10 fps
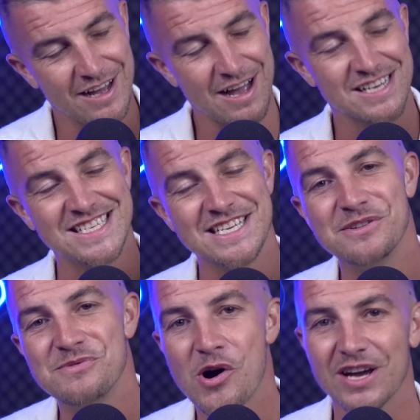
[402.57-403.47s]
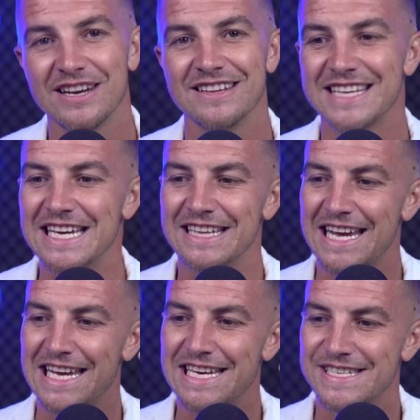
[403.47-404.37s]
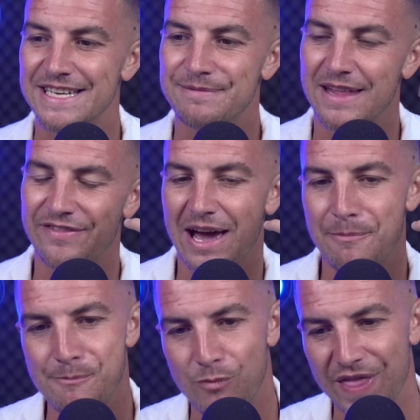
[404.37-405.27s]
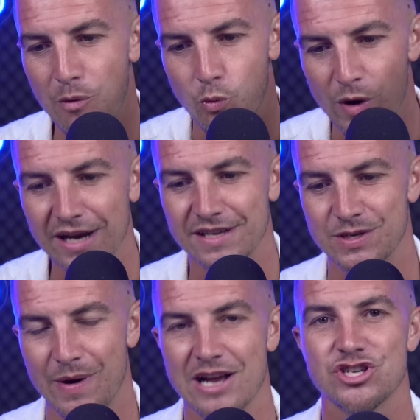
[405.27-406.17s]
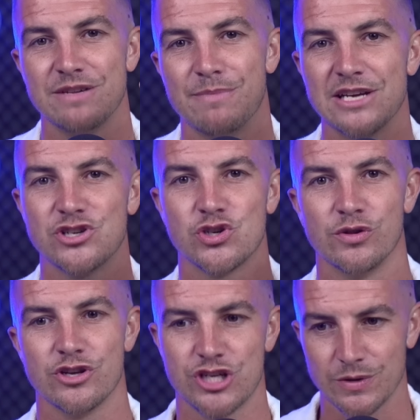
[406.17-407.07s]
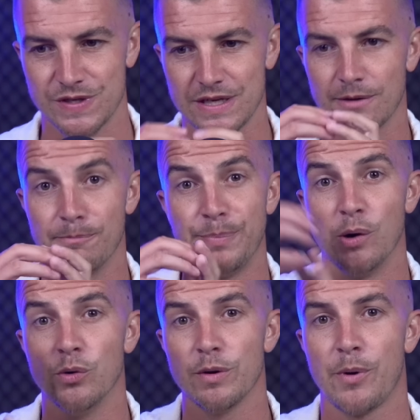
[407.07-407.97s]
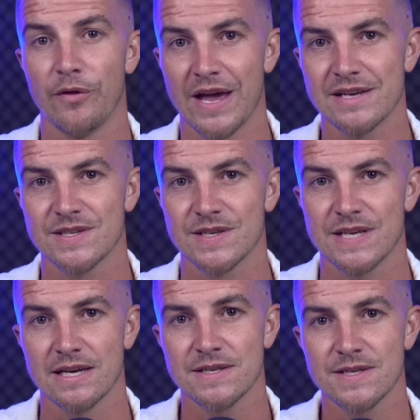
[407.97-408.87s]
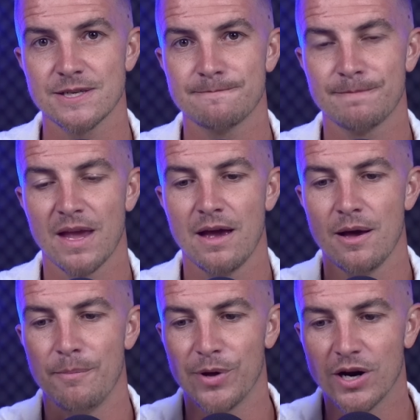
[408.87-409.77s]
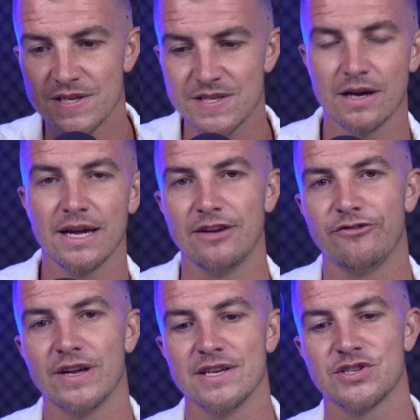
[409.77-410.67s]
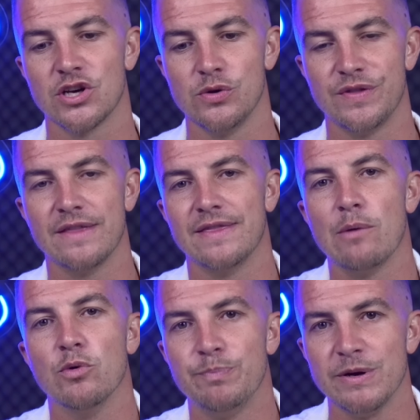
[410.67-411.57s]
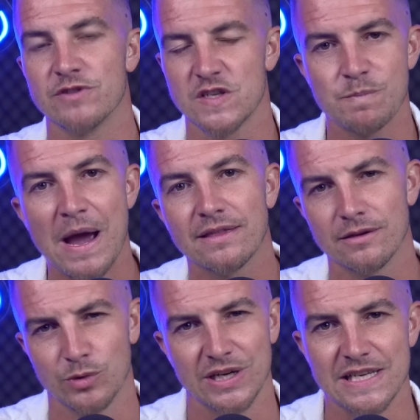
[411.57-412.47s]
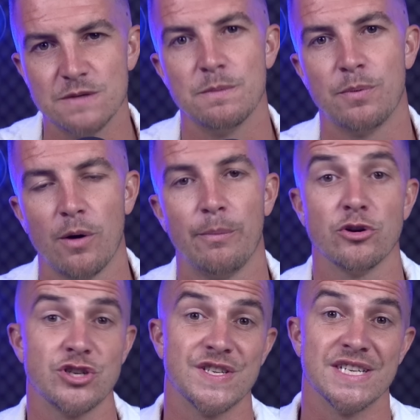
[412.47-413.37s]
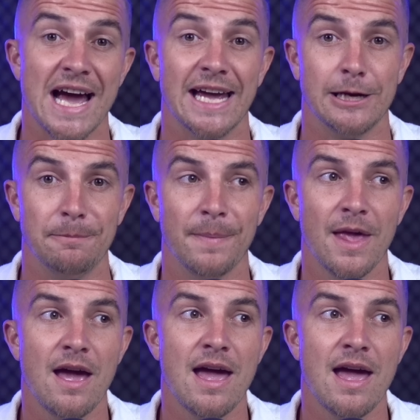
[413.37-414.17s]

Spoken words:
I'm still not going to think that he is that winner to actually make sure that Chelsea can build upon that success. But I certainly feel as though there would be respect that would need to be put on Poch's name